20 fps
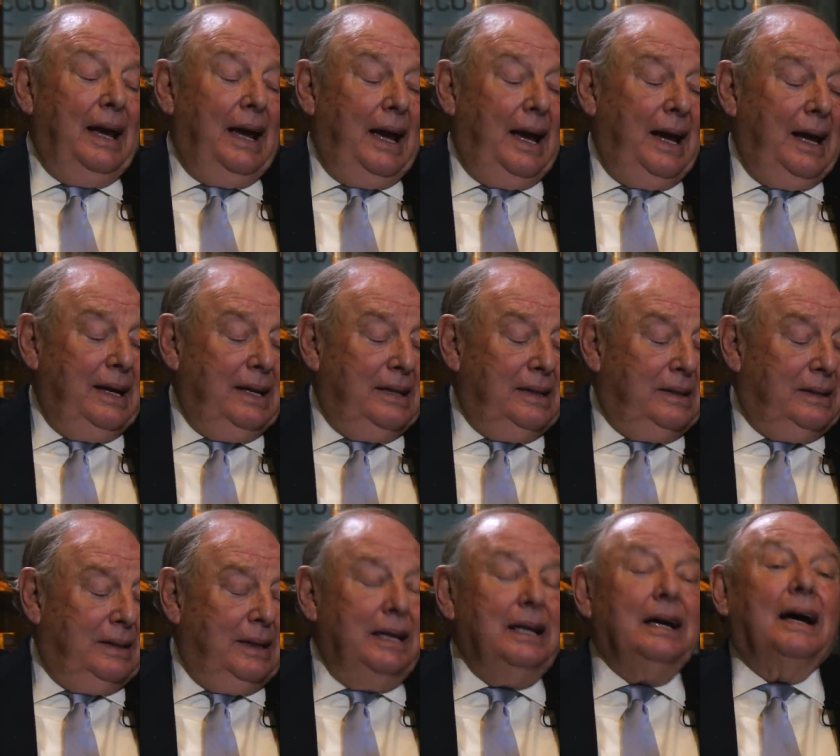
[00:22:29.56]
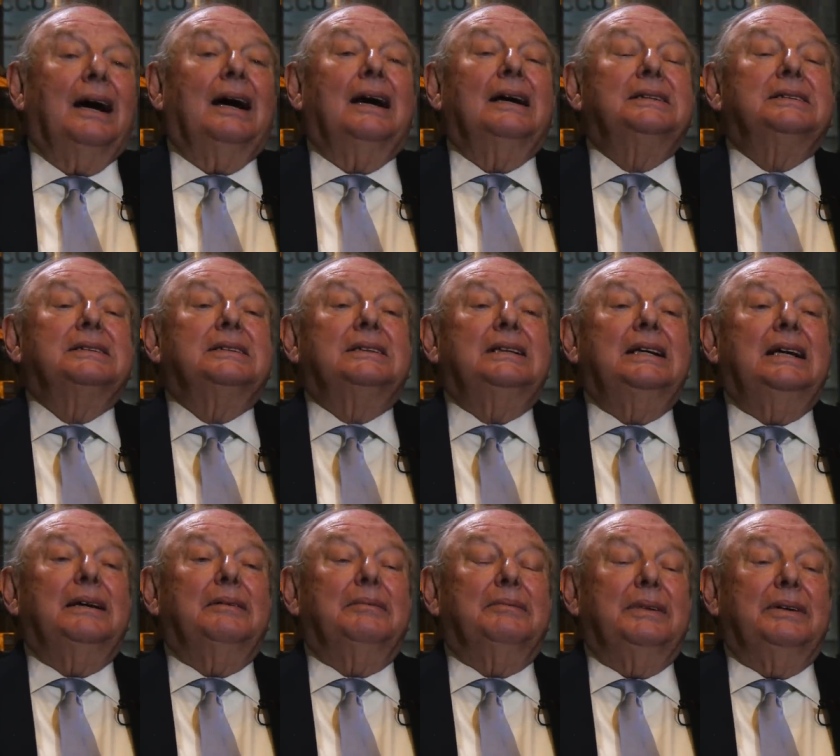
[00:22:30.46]
And they asked
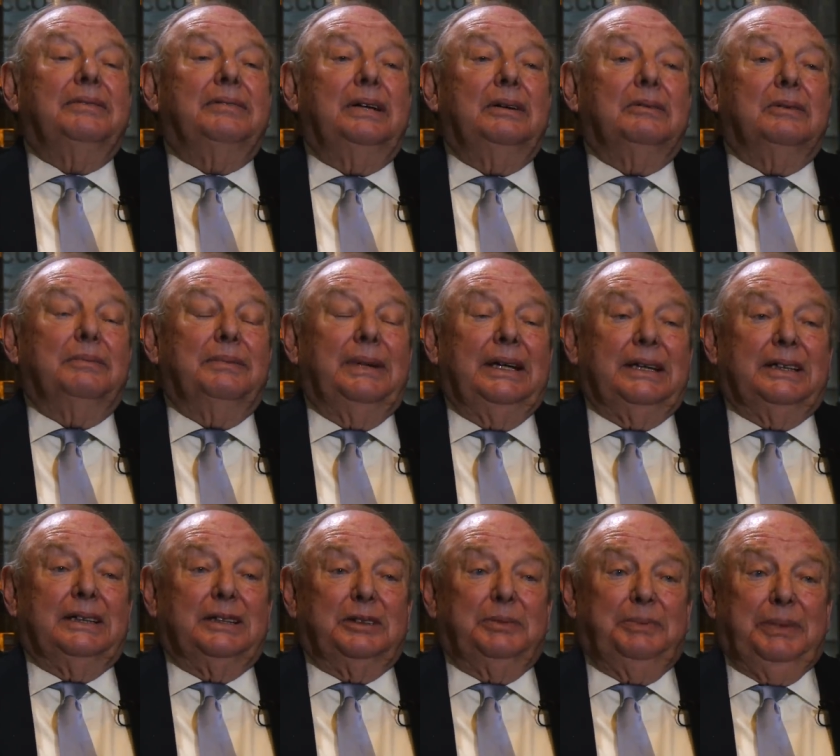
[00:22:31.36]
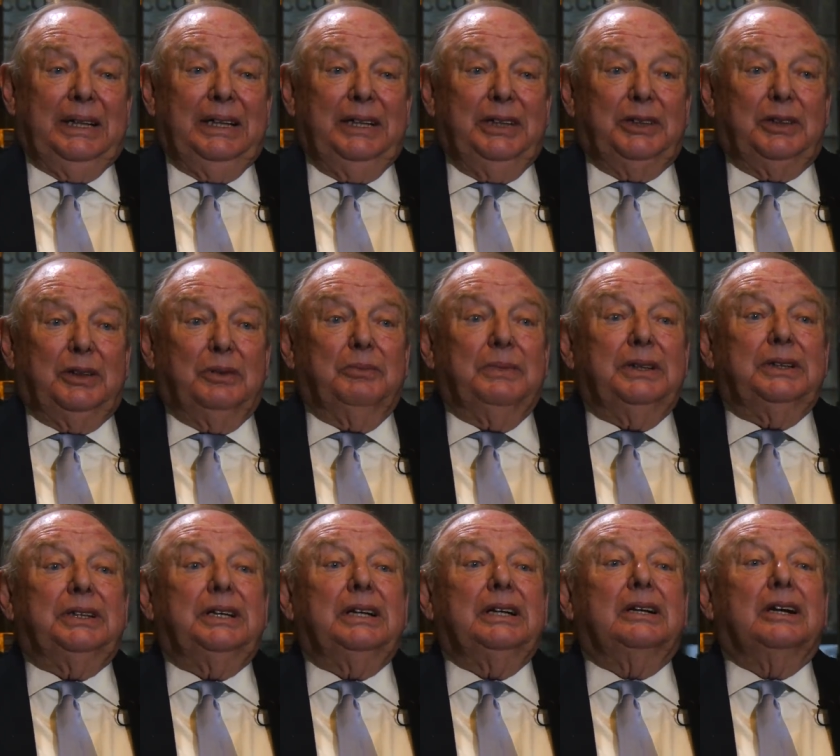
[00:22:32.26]
him if he would make a speech, in
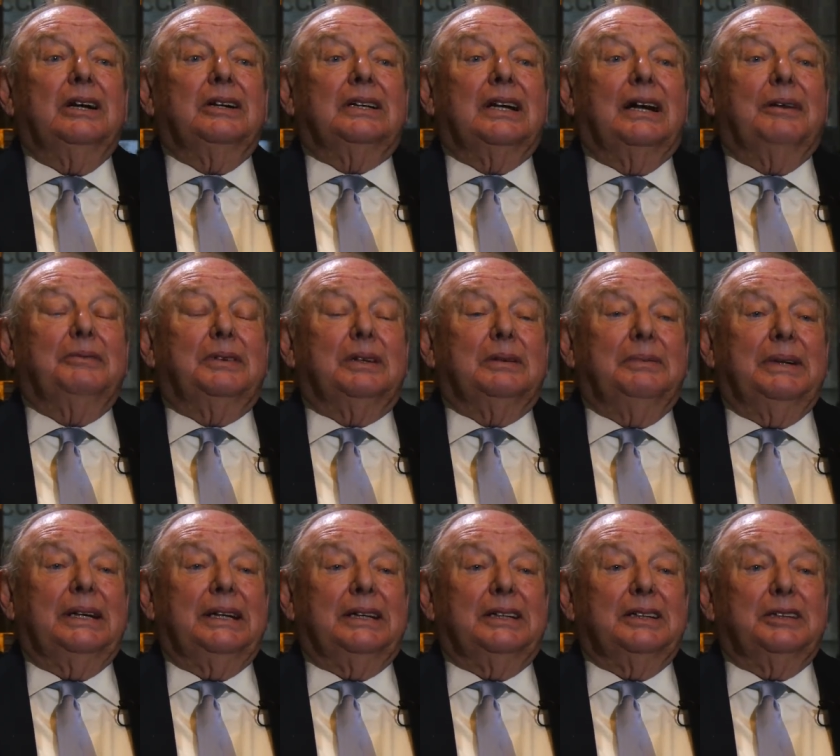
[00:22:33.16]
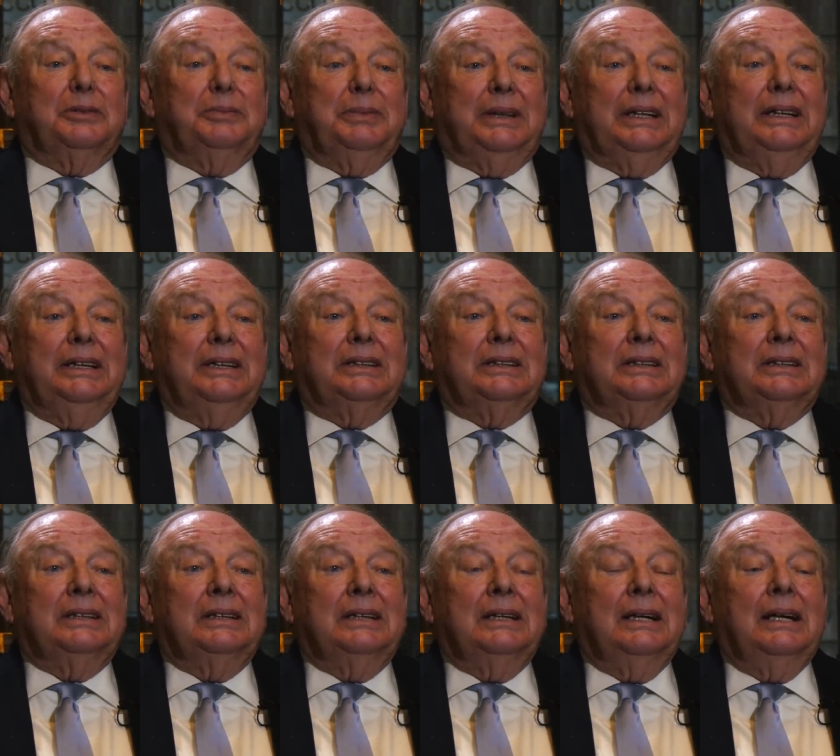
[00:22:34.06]
which he got up to make a speech.
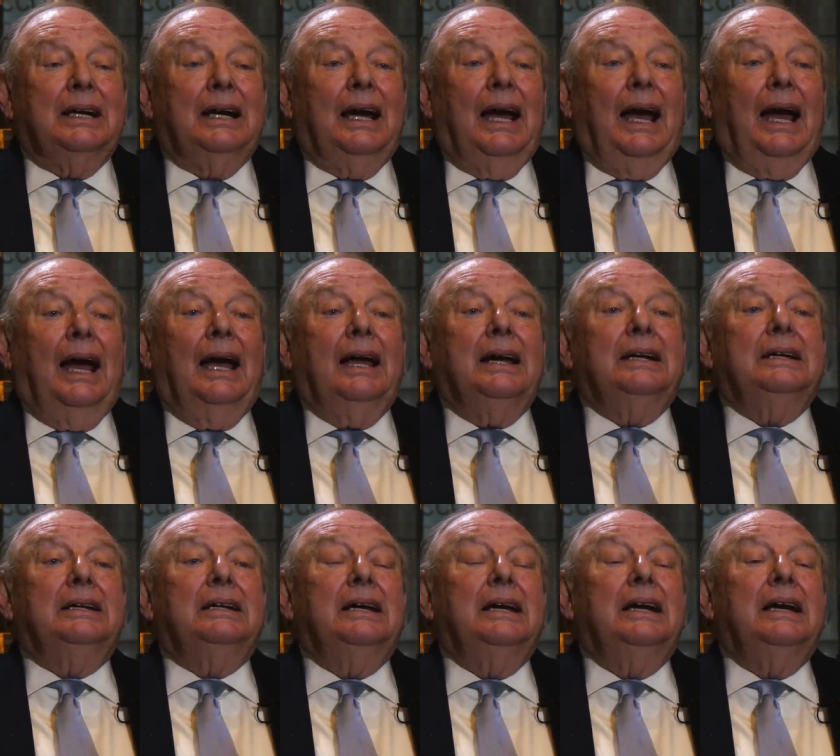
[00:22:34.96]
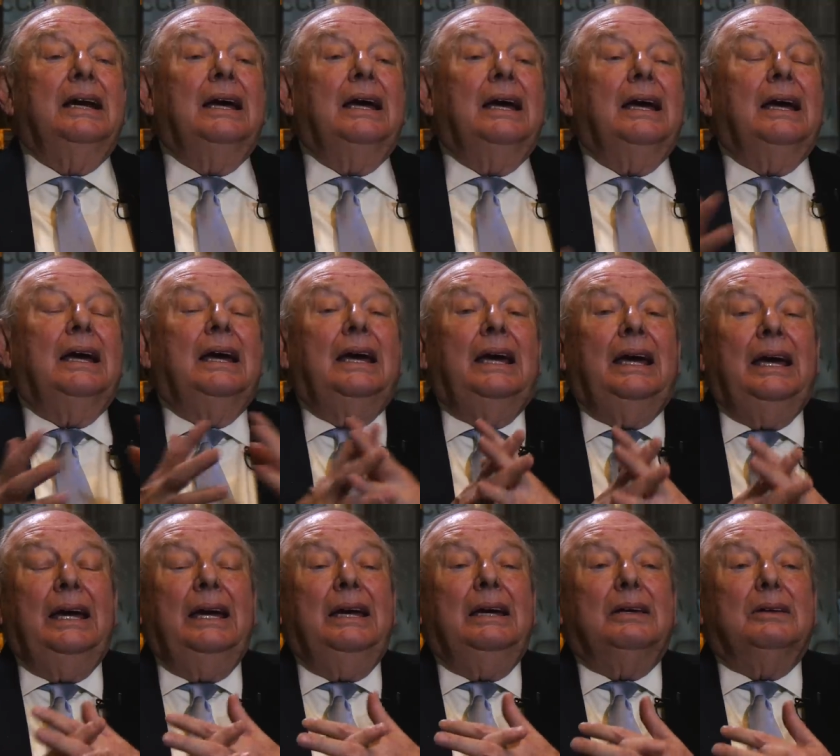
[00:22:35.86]
And
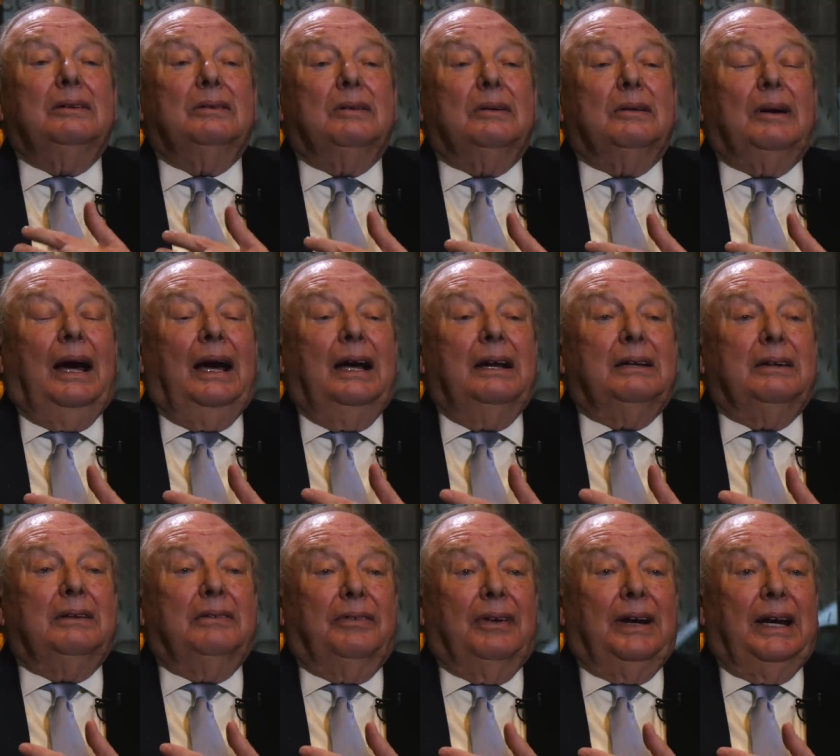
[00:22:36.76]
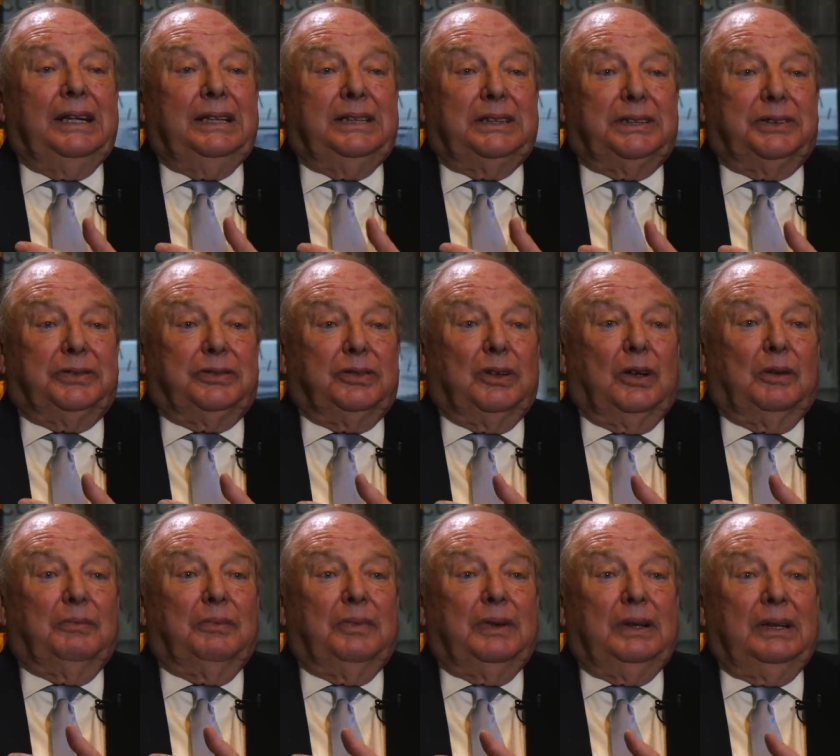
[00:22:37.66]
he had advice
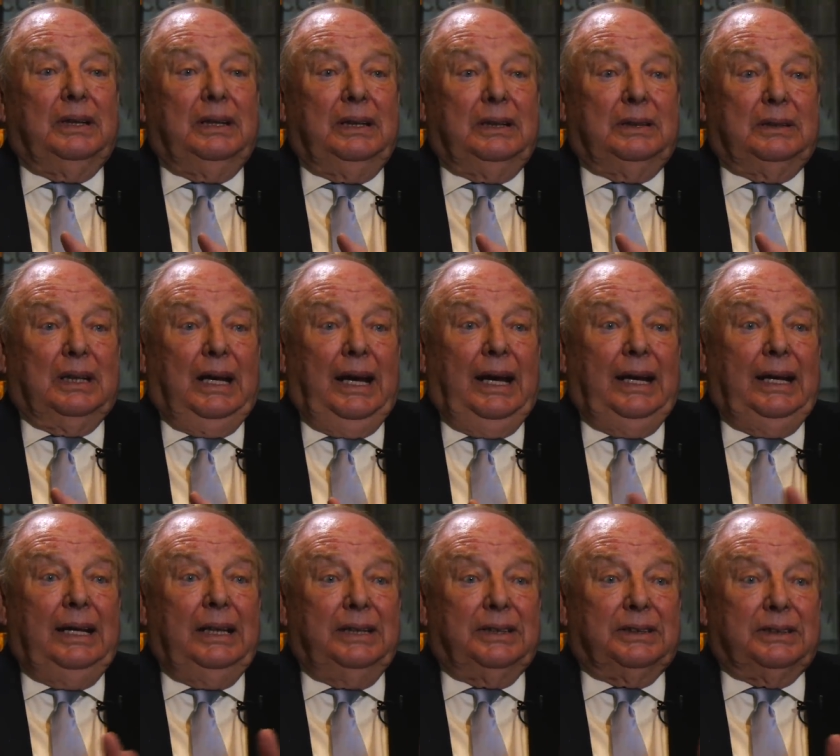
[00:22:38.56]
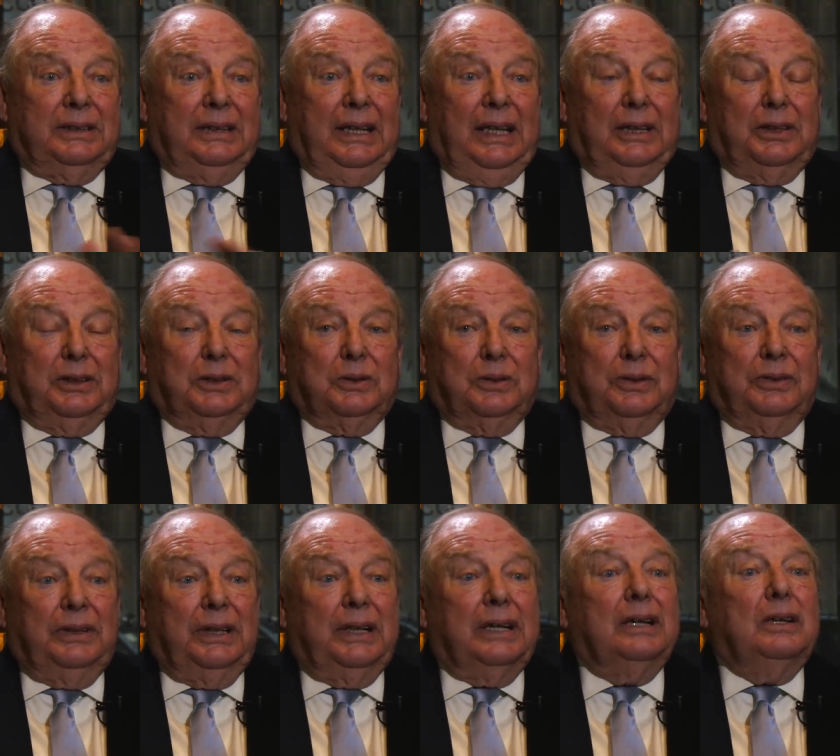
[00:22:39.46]
from his aides and that sort of
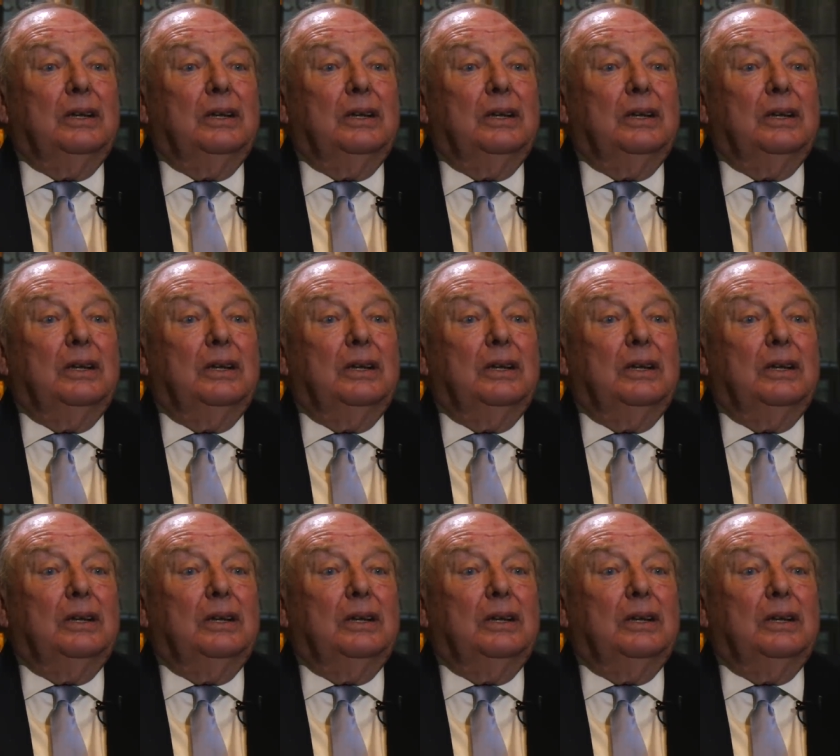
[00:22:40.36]
thing.